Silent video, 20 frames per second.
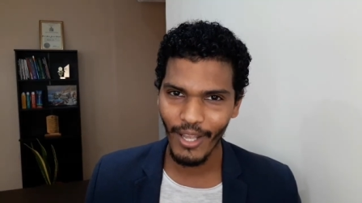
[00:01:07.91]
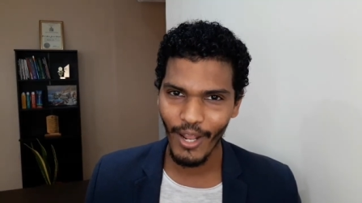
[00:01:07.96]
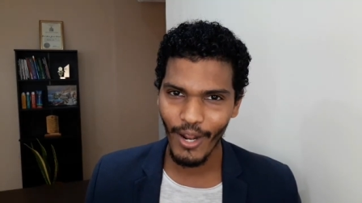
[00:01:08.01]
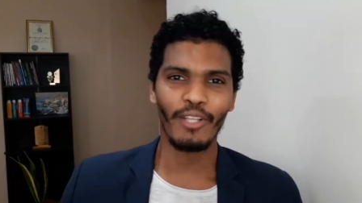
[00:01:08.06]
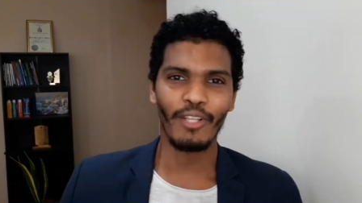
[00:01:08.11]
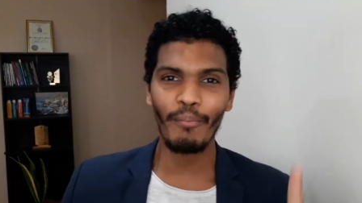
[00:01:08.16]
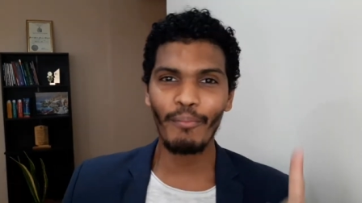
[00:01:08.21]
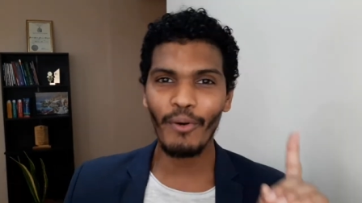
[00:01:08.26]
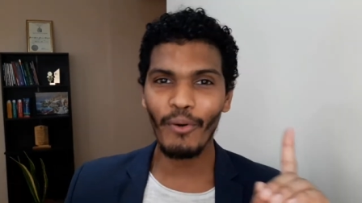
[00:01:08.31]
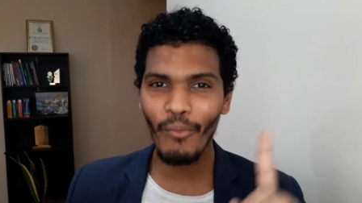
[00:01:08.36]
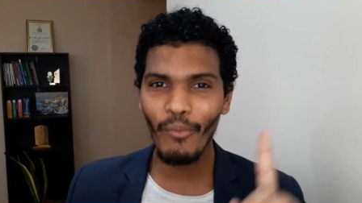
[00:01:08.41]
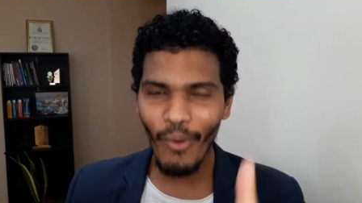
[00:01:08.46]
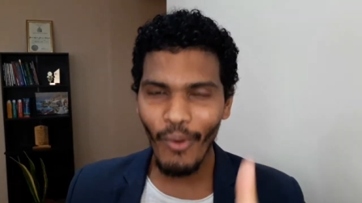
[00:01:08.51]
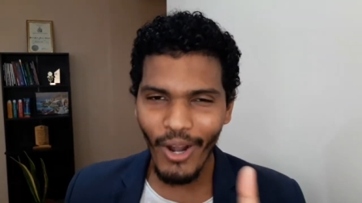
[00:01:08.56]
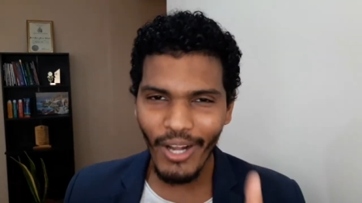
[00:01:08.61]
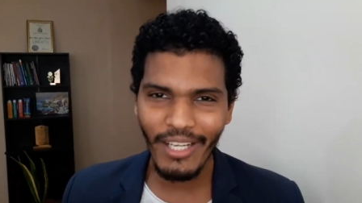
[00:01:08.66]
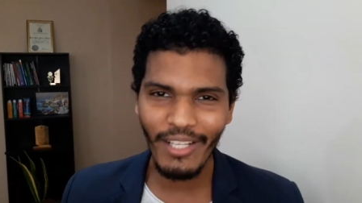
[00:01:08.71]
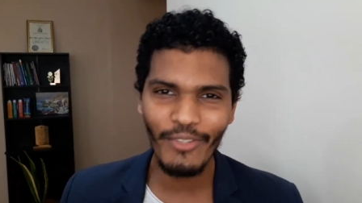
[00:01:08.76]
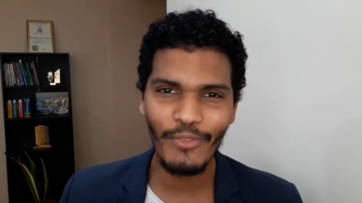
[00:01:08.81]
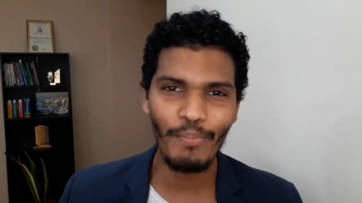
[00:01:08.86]
Number
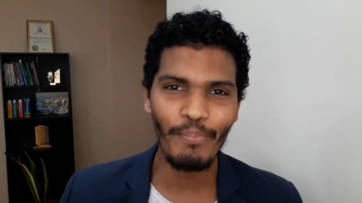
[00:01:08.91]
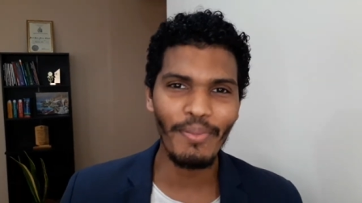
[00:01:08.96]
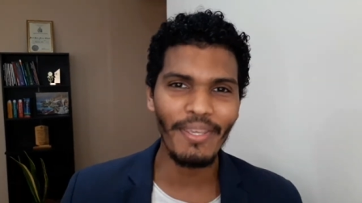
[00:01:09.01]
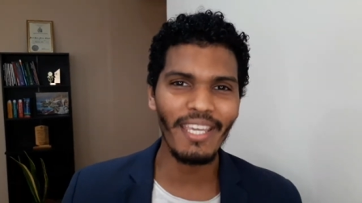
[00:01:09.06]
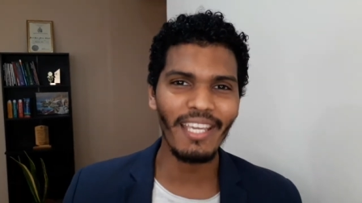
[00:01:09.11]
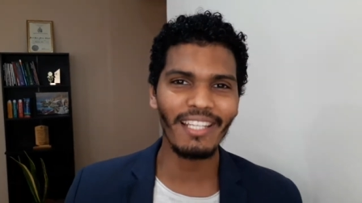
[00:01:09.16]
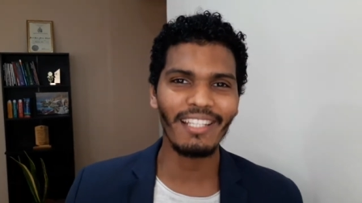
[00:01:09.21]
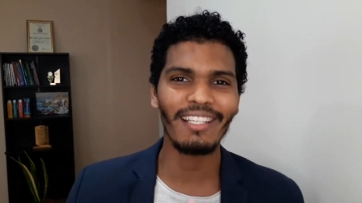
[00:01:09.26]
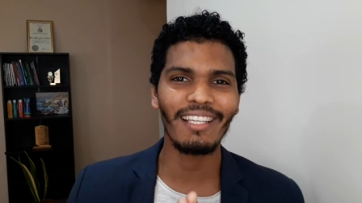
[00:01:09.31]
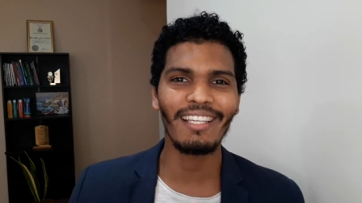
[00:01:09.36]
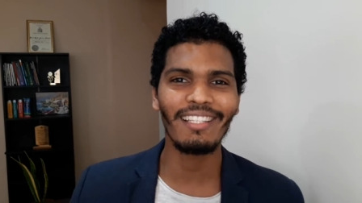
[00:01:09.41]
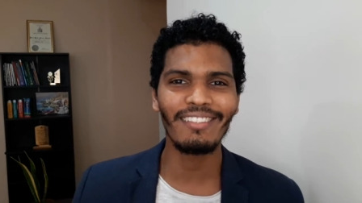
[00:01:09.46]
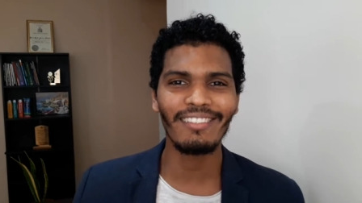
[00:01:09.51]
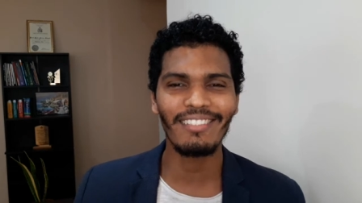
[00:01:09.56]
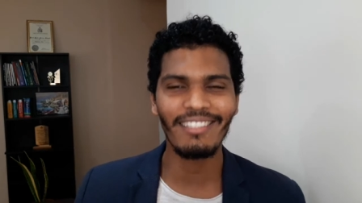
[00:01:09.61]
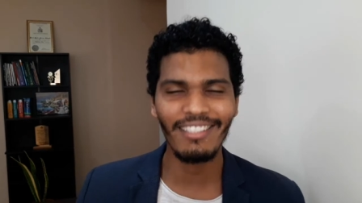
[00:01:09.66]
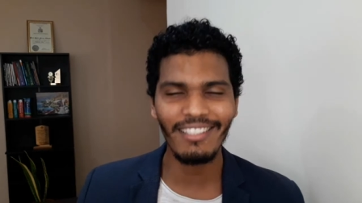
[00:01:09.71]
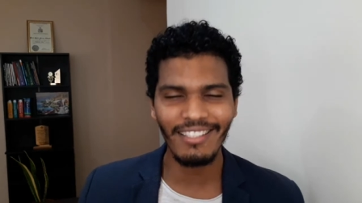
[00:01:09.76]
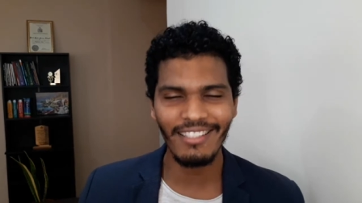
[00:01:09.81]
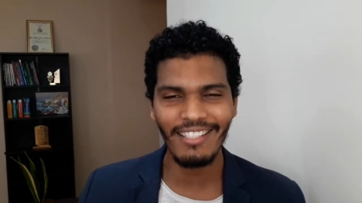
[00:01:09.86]
1 is being
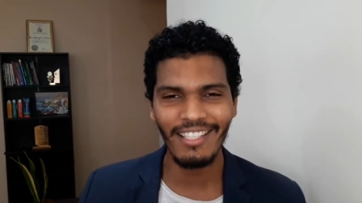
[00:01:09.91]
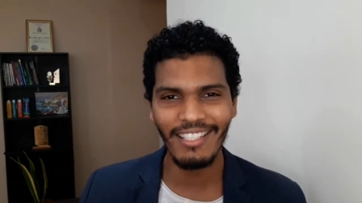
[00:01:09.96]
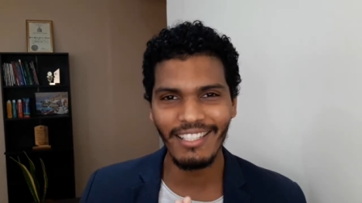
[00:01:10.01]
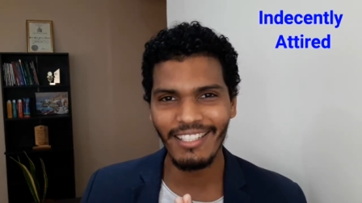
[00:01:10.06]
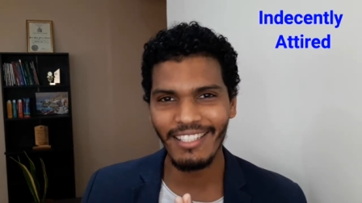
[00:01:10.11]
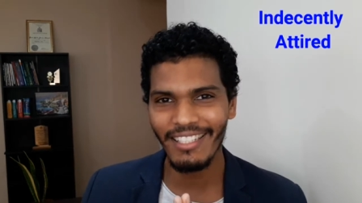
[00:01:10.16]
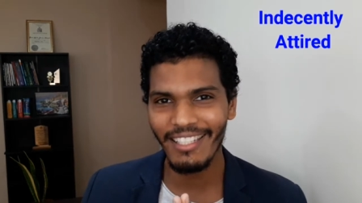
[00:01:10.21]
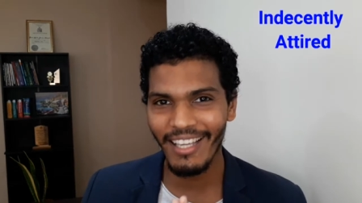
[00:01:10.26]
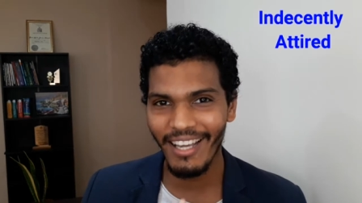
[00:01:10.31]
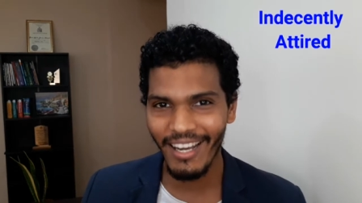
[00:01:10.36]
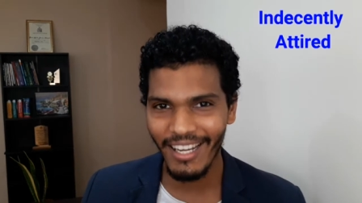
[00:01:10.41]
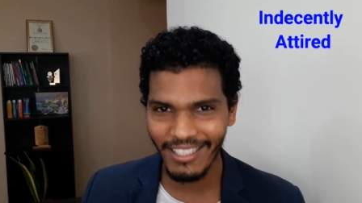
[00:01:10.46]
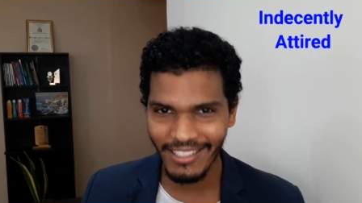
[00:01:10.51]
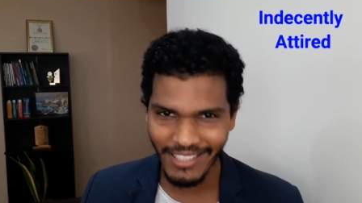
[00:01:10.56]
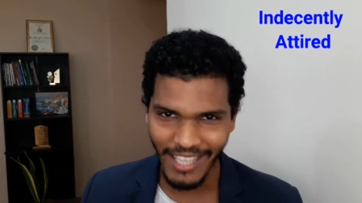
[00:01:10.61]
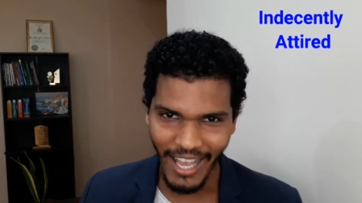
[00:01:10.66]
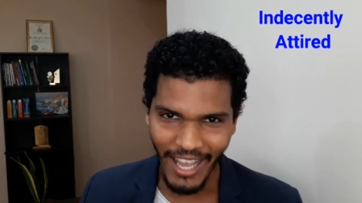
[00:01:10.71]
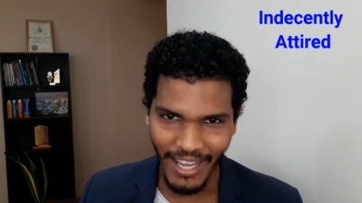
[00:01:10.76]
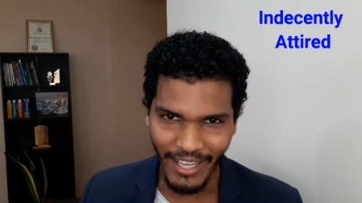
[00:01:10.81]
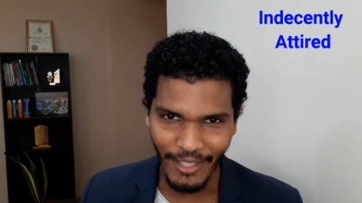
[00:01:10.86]
indecently
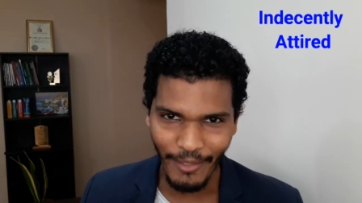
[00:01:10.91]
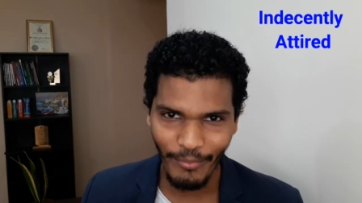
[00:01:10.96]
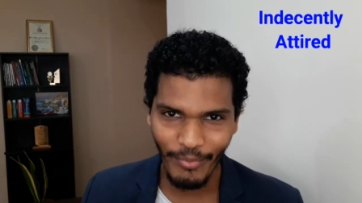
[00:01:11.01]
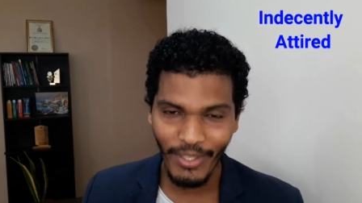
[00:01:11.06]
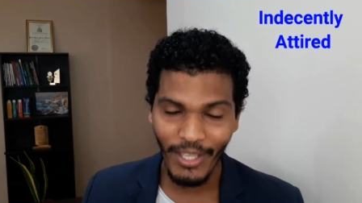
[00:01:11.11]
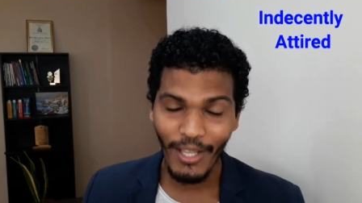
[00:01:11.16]
attired.